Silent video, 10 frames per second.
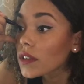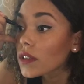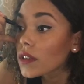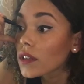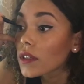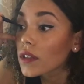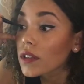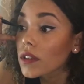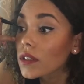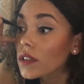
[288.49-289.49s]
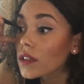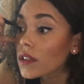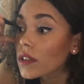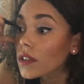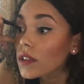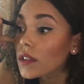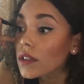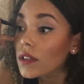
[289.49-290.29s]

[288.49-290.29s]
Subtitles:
(silence)